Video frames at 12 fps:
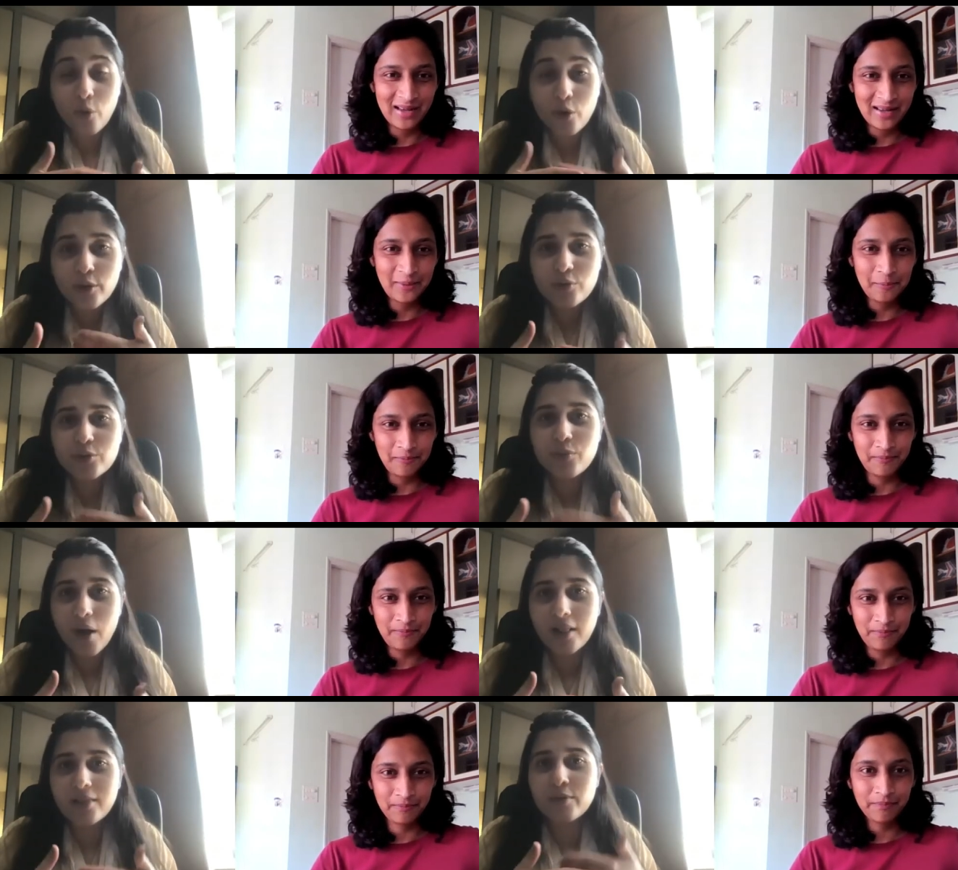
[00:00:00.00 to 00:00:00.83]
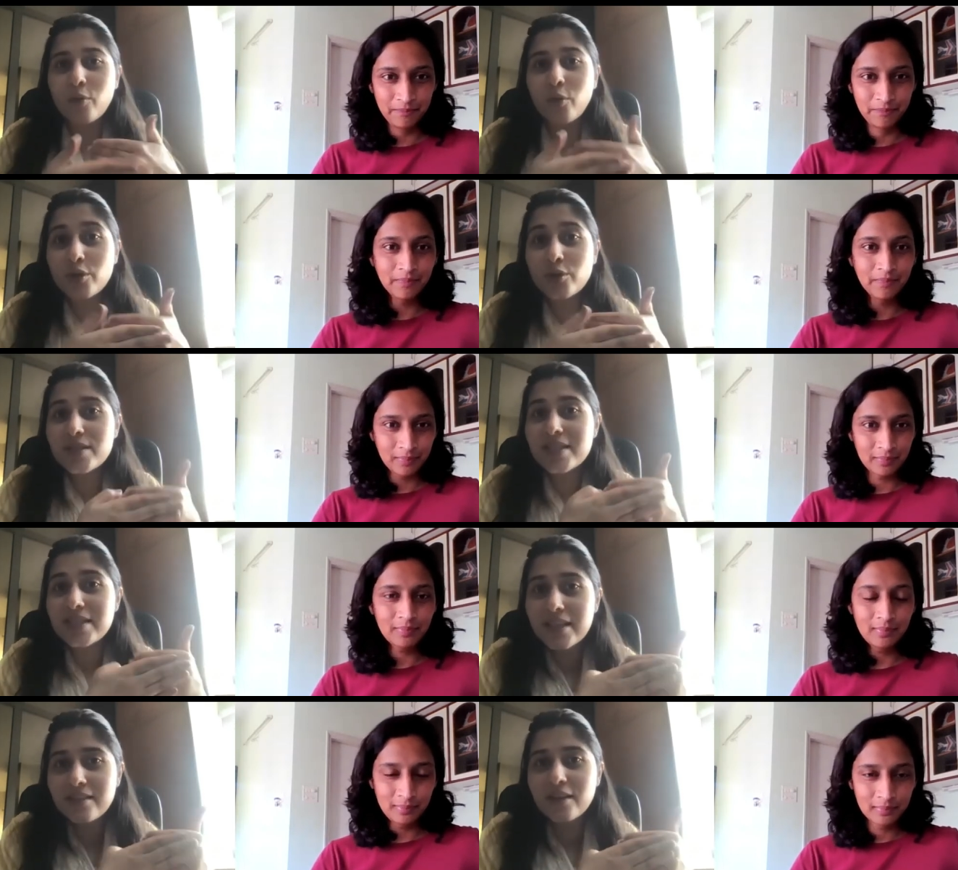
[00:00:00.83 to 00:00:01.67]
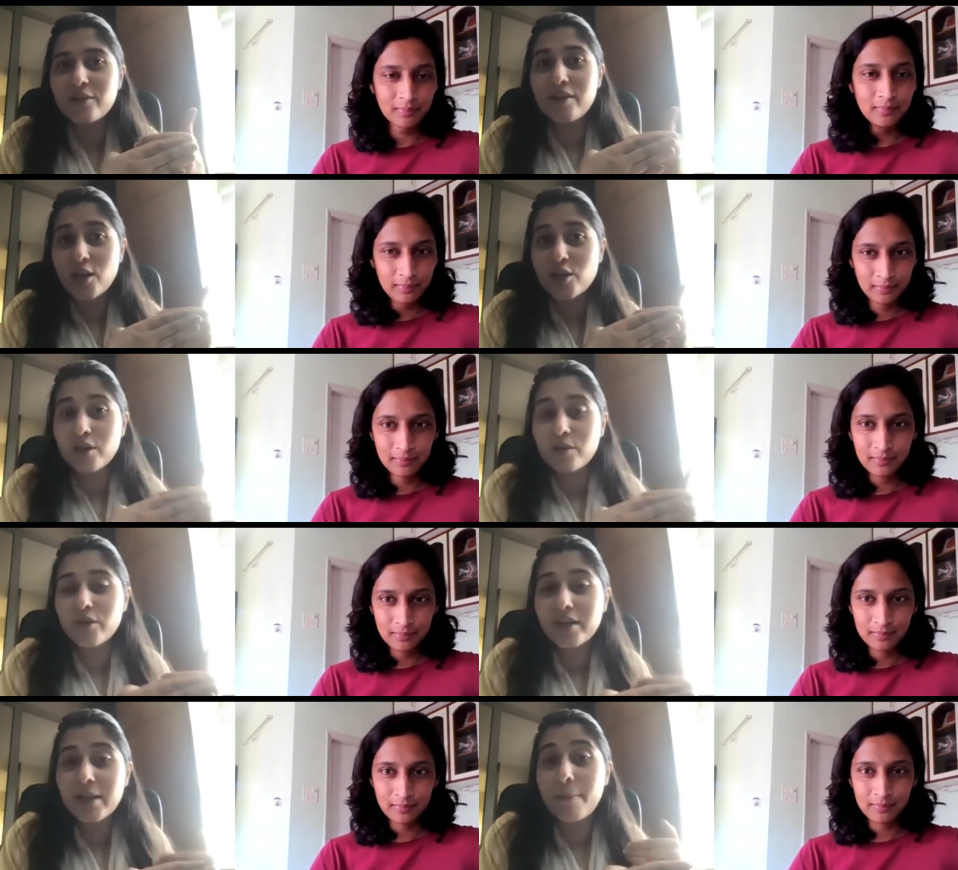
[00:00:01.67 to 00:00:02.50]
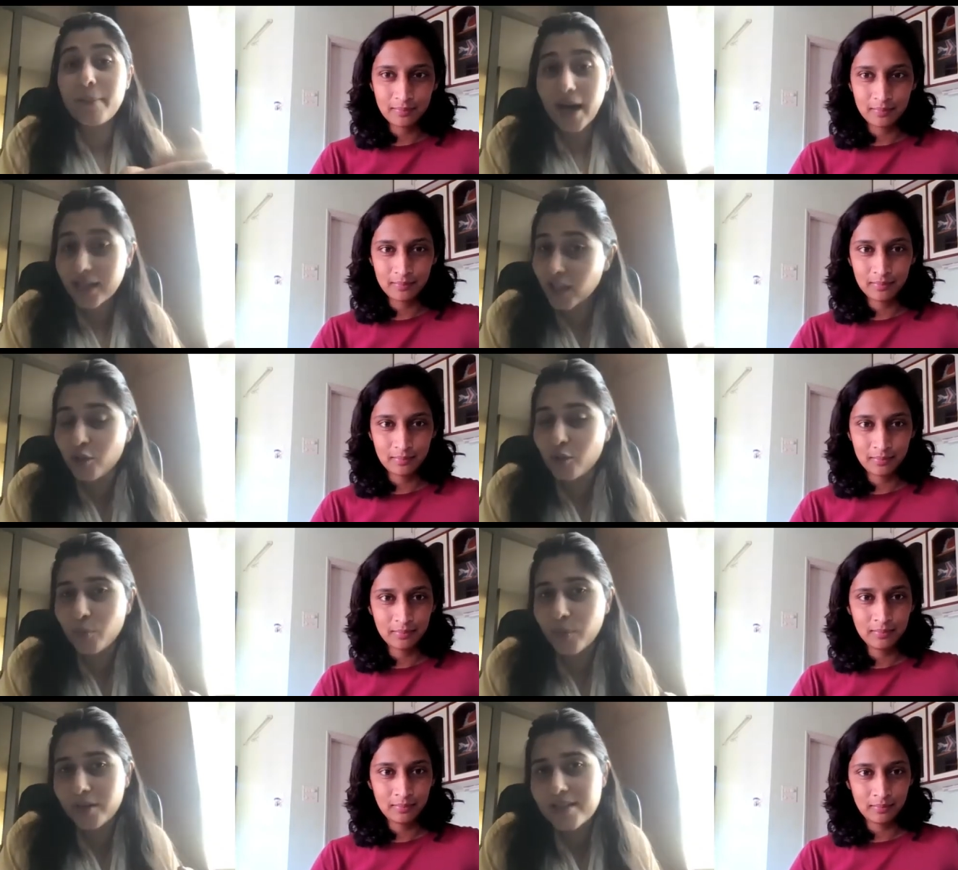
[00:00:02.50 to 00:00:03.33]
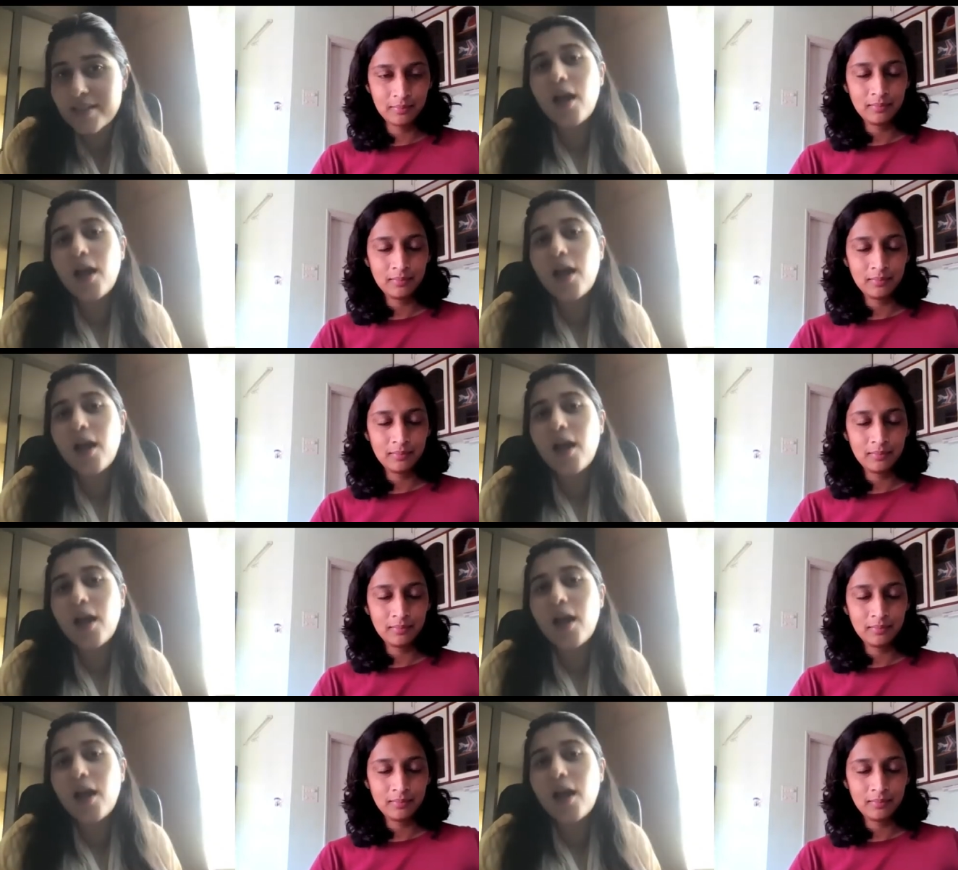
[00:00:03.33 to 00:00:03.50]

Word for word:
Speaker 1: more you do well the more you see the international community backing your players